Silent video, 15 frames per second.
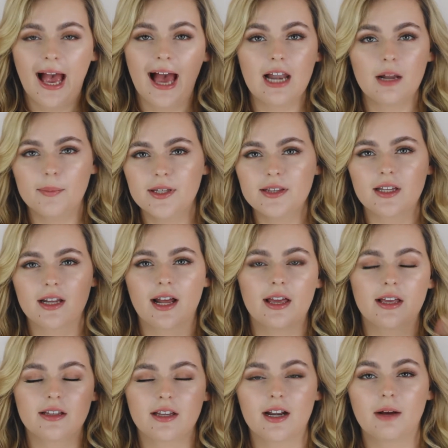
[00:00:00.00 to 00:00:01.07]
element that
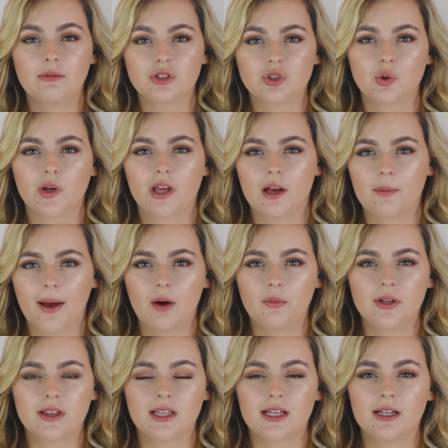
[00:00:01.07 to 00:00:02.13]
I was talking about
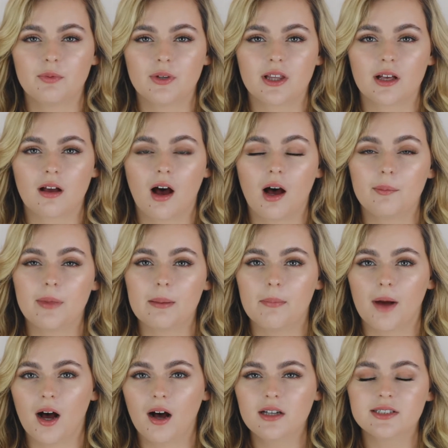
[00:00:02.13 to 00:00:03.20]
with the calming
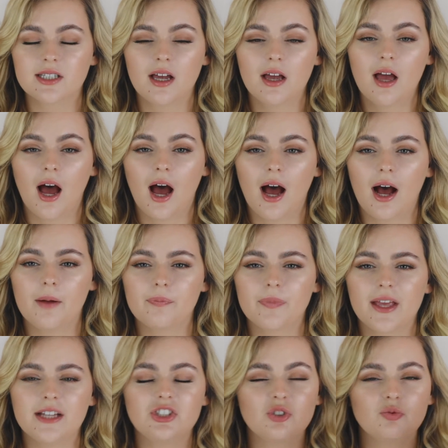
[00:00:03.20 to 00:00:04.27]
mask.
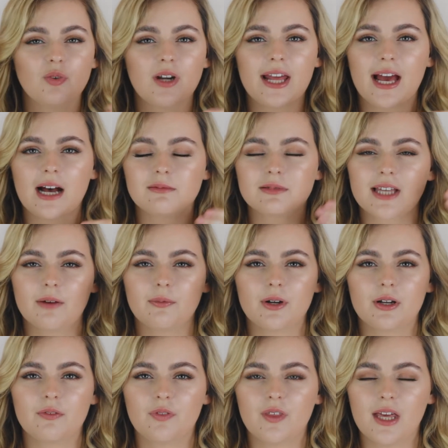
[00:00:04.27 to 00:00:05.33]
It just really helps get
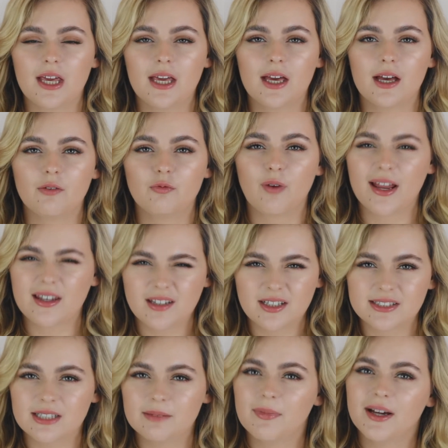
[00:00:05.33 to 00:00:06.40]
rid of the
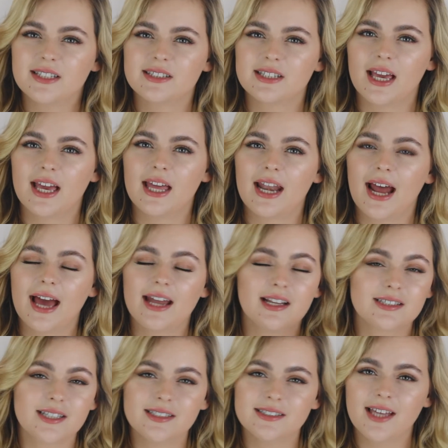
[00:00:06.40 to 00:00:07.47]
redness in my skin, and
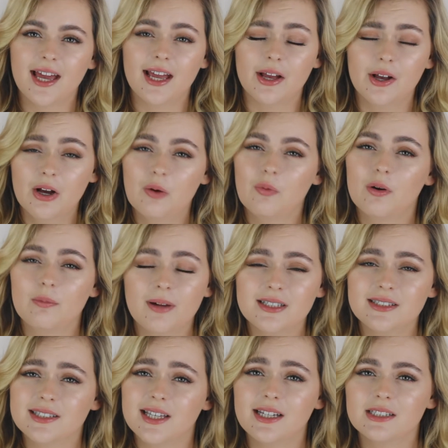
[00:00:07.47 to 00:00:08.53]
as I say, when my
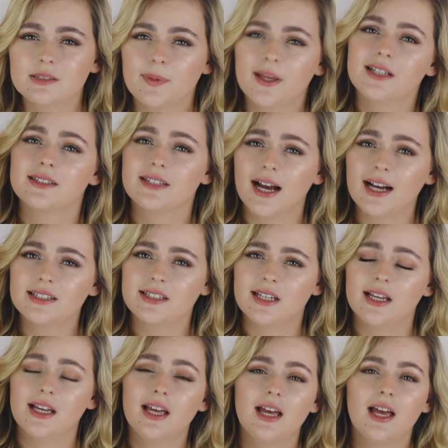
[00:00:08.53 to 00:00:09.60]
skin is being
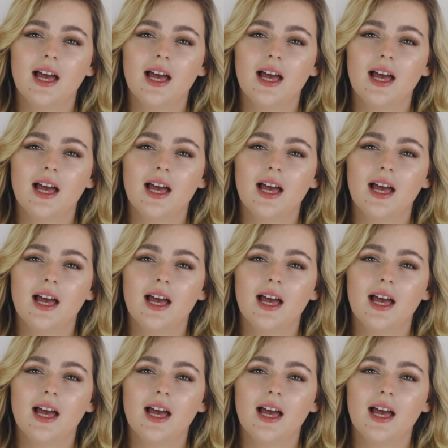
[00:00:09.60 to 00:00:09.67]
sassy,